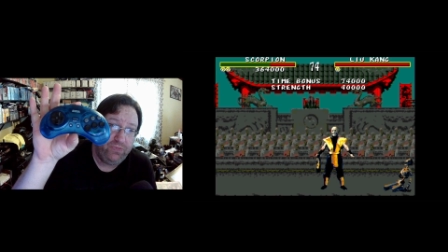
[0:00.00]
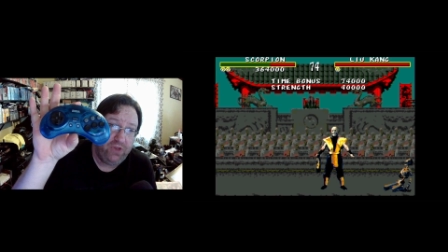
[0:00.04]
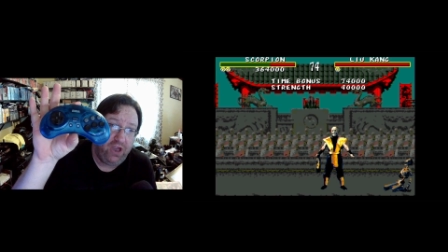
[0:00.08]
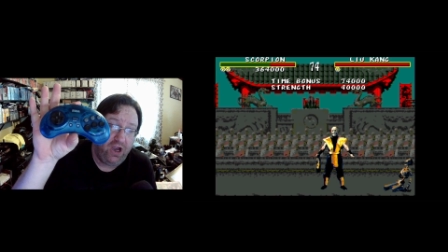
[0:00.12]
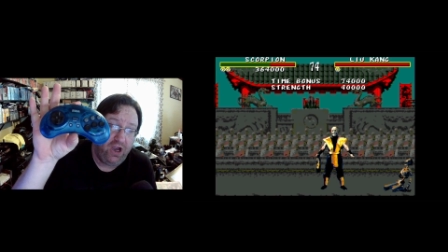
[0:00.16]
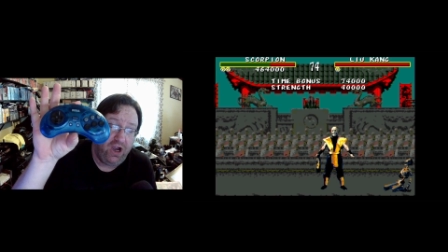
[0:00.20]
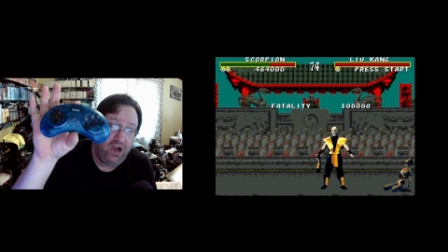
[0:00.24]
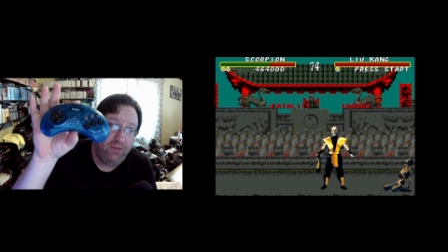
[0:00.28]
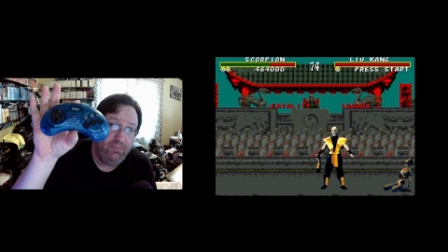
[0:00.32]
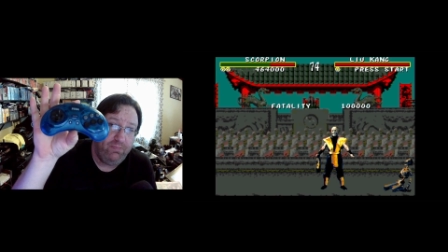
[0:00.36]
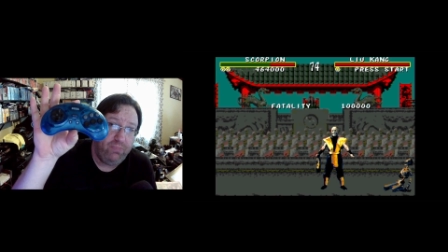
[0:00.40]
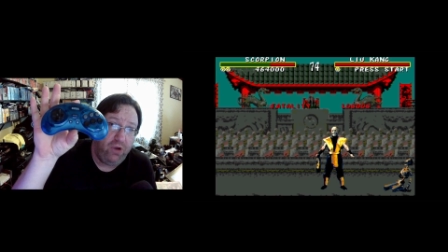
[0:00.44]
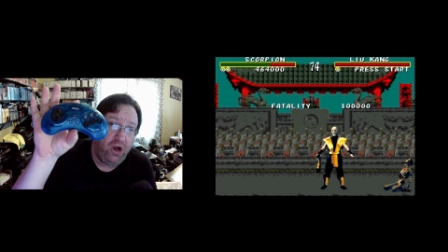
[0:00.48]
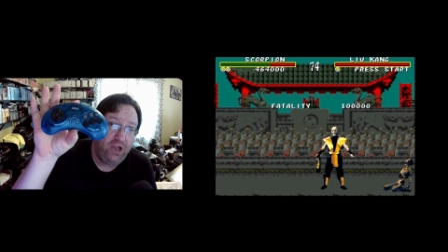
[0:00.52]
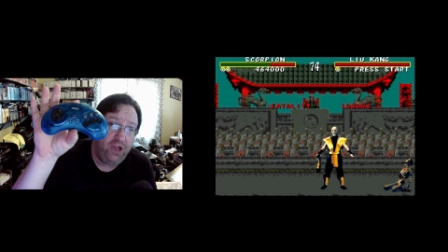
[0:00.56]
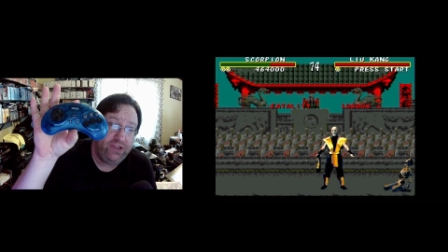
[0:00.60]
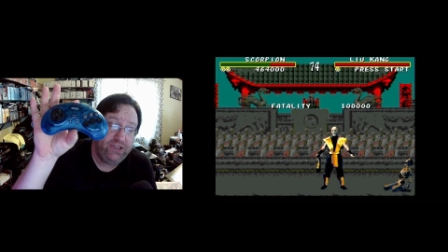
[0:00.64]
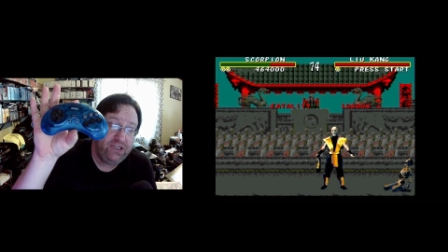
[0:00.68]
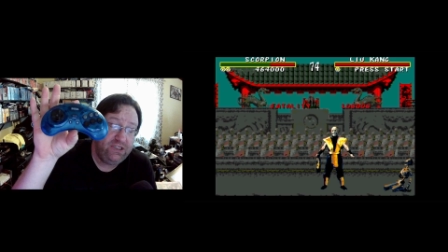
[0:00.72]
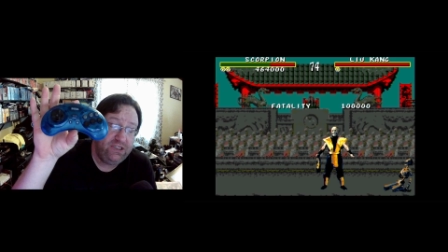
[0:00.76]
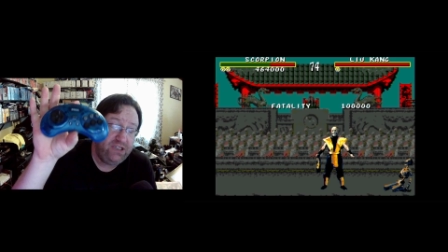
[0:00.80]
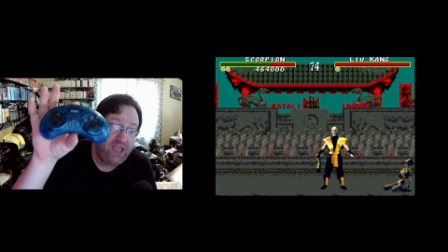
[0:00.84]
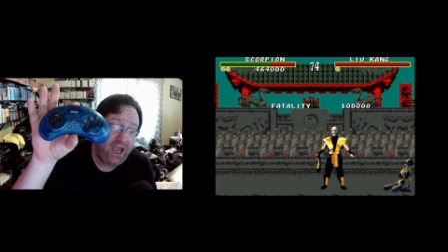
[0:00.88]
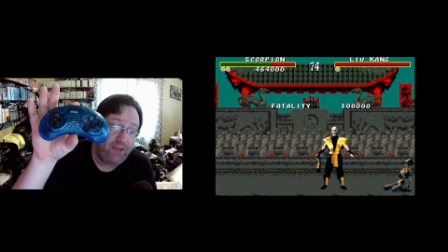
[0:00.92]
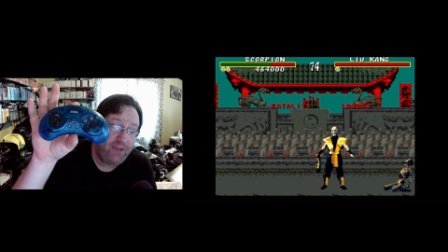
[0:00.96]
Uh, bought
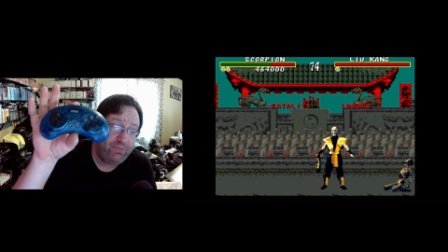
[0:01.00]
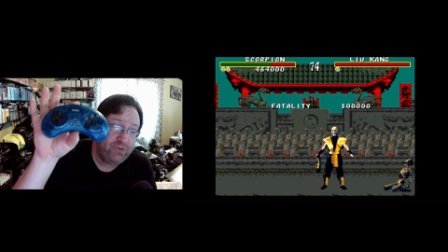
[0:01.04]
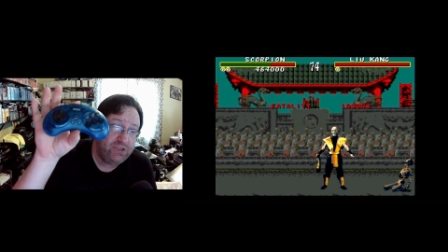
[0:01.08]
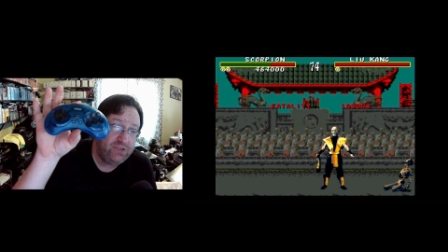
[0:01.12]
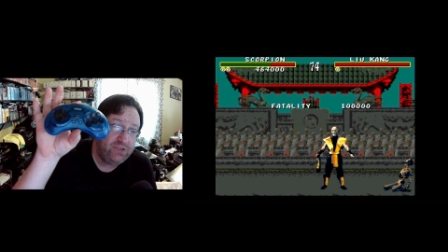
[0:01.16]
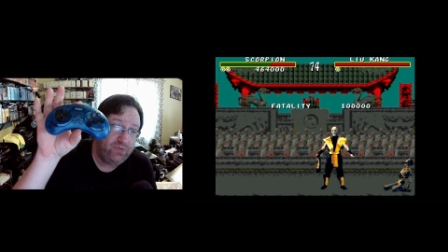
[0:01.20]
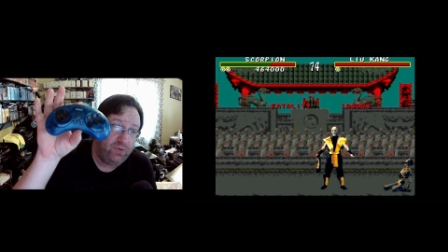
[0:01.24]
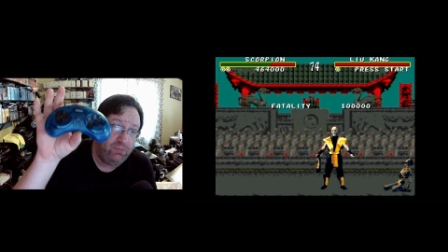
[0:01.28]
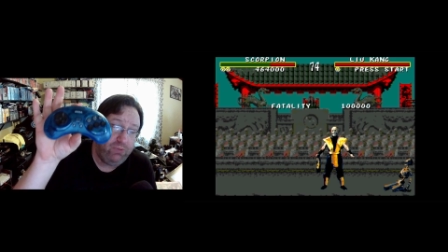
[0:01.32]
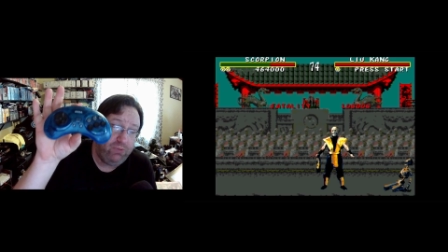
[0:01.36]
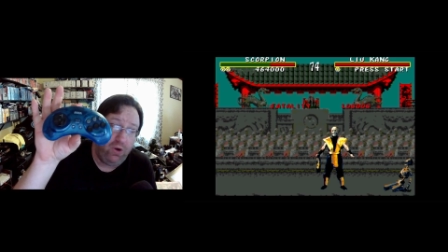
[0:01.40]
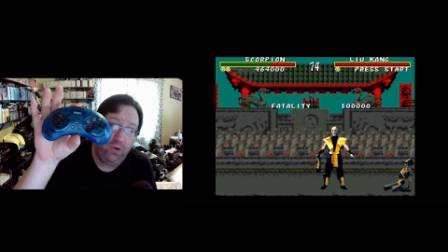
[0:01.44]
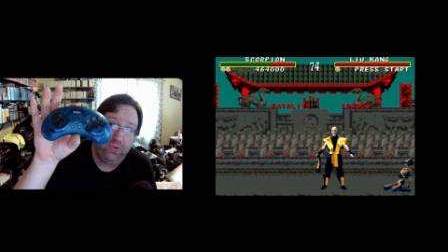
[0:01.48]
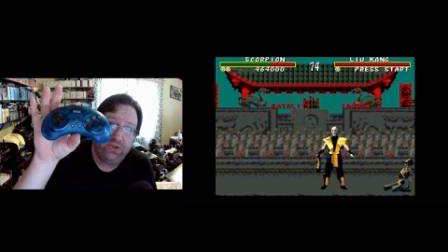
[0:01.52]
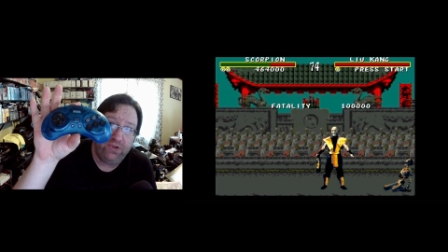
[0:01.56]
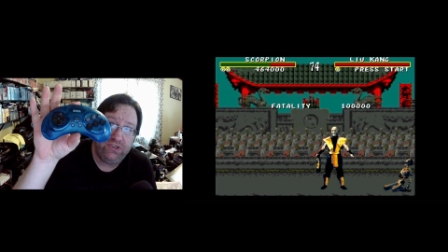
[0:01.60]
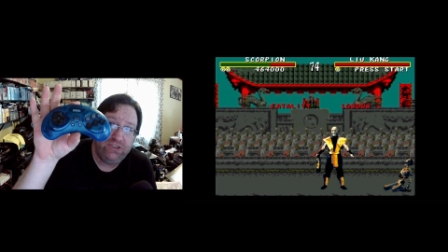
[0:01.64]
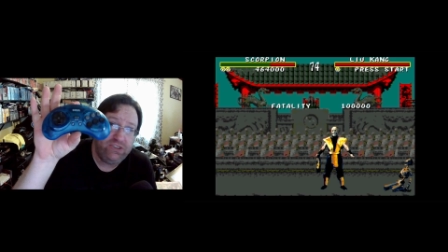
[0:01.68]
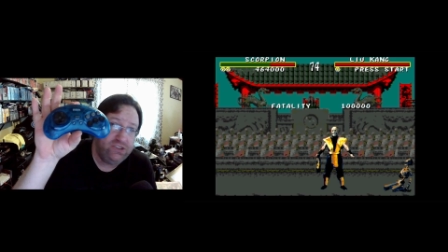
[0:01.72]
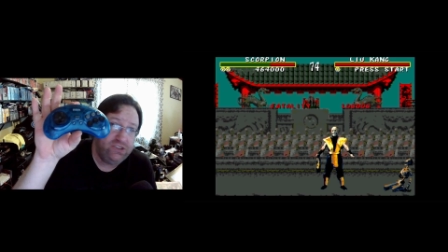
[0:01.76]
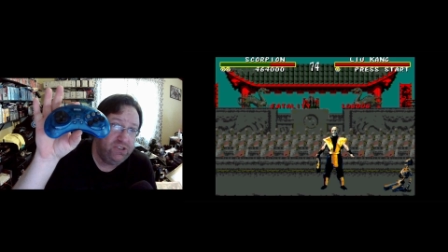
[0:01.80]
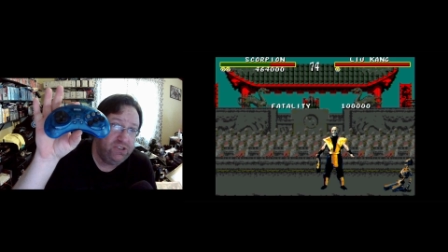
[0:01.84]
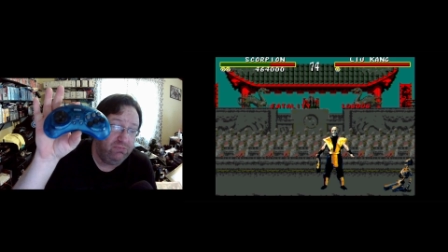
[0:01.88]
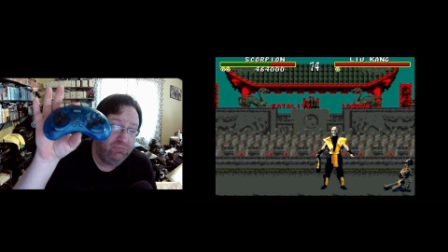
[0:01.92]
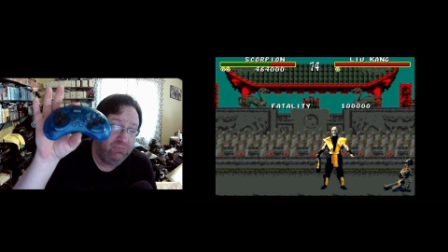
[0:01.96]
the adapters for both because
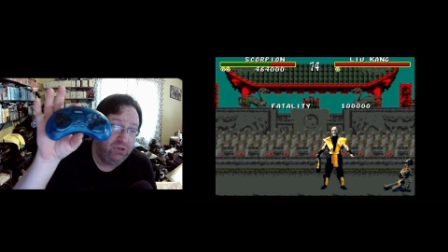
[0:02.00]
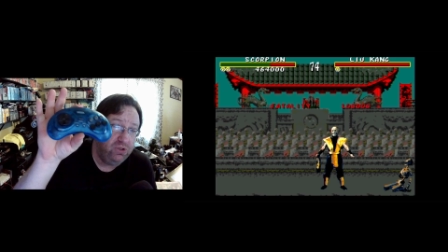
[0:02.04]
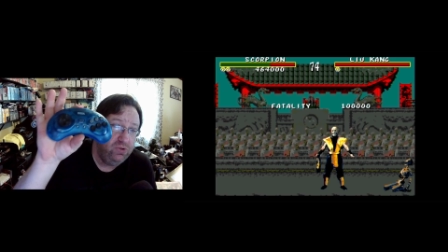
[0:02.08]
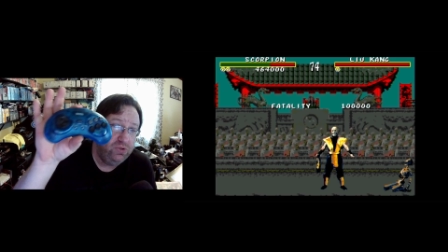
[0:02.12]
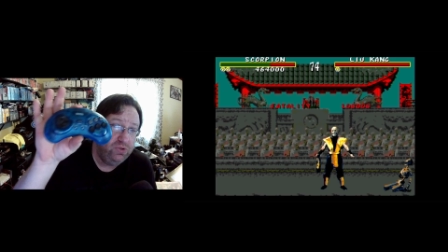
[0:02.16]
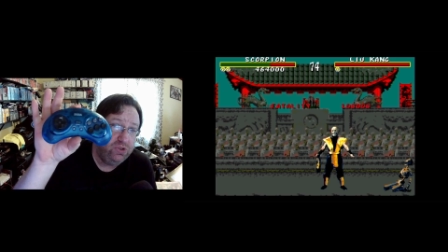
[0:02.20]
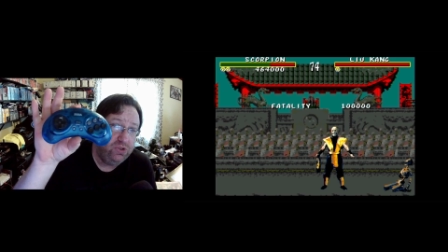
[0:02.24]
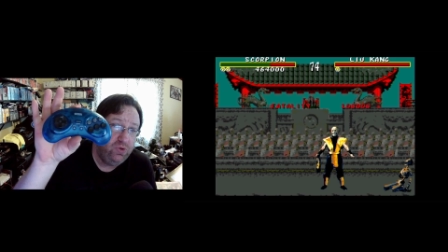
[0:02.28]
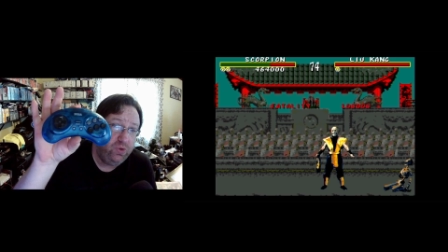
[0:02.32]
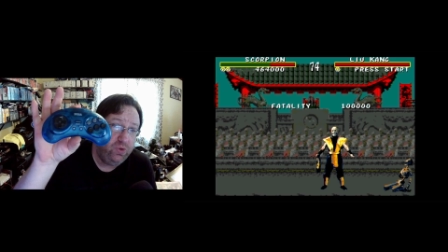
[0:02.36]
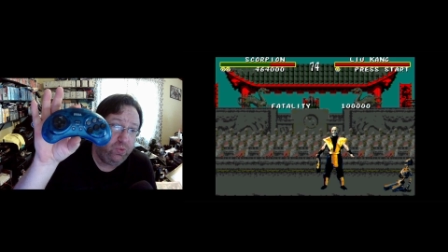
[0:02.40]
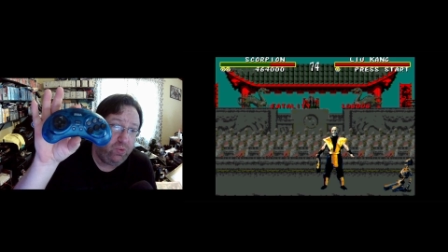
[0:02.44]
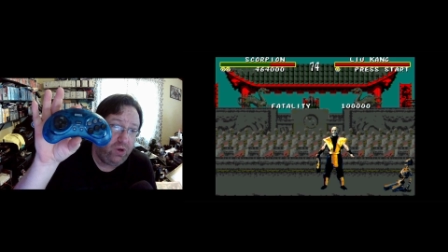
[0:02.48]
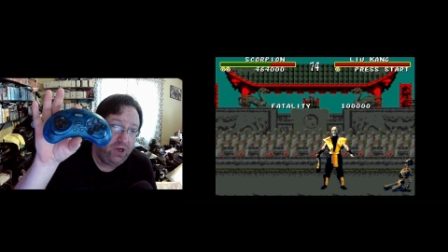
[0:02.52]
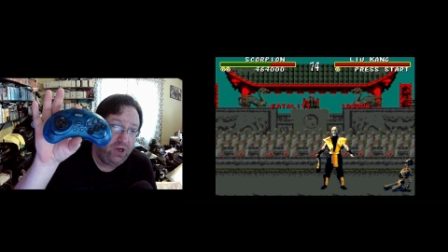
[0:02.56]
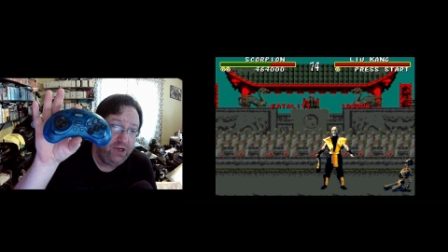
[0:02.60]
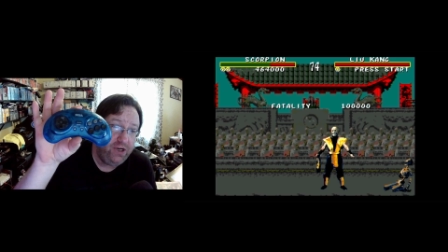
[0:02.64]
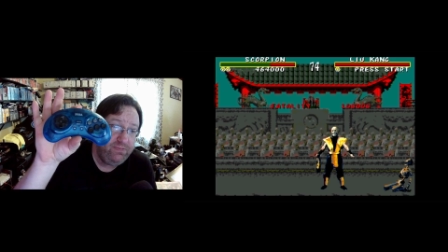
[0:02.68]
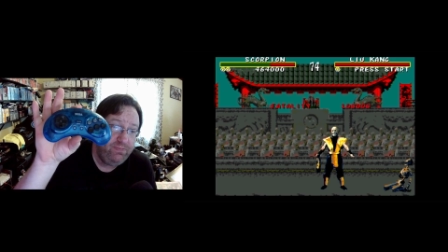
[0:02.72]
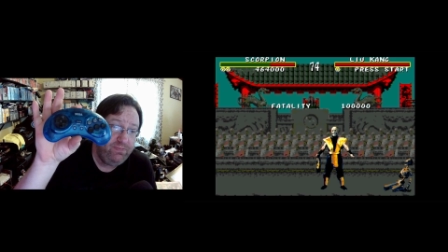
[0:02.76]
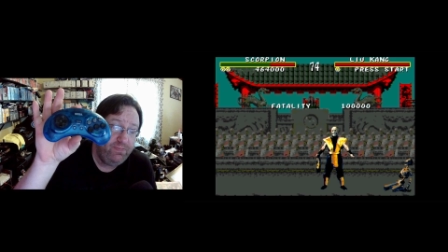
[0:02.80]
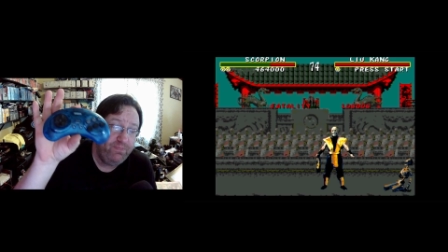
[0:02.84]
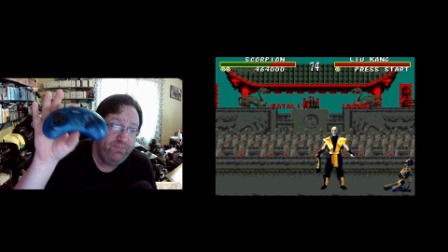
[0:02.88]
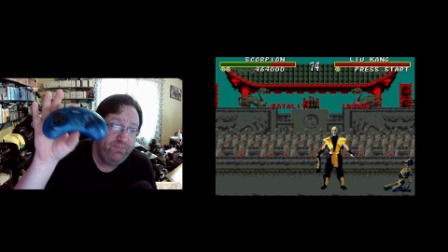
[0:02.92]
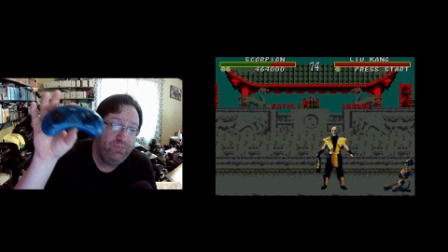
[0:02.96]
this is the Bluetooth
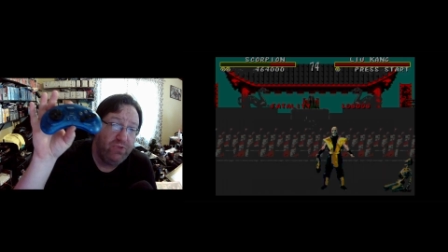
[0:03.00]
one.